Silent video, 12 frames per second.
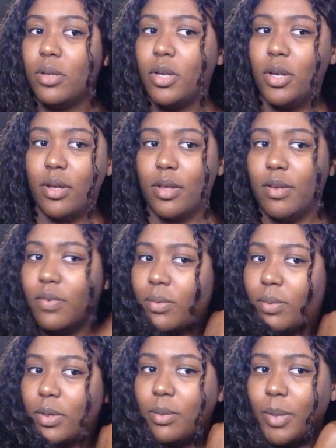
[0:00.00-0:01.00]
even when I'm
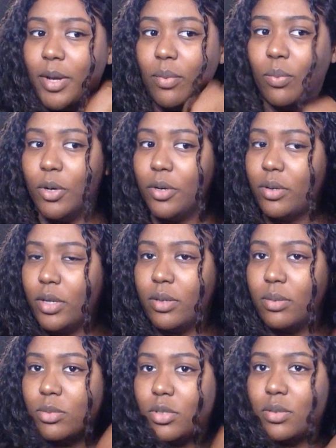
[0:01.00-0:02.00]
at work and I'm
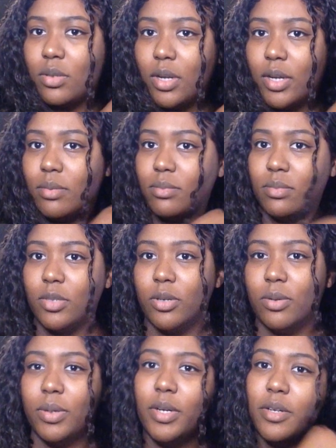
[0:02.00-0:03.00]
just like going
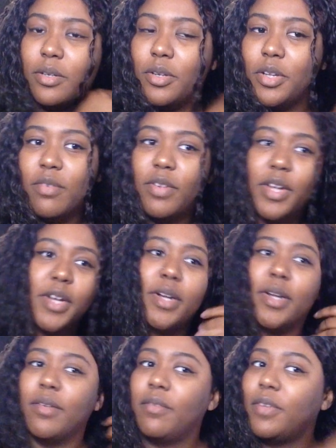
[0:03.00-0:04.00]
underneath there and
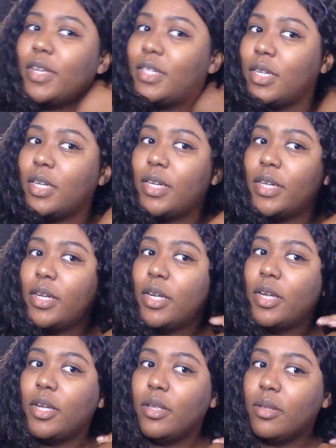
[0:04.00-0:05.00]
fixing it
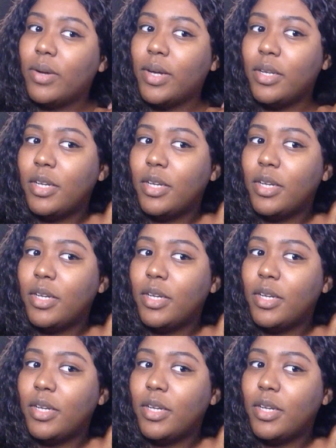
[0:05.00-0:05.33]
throughout the day.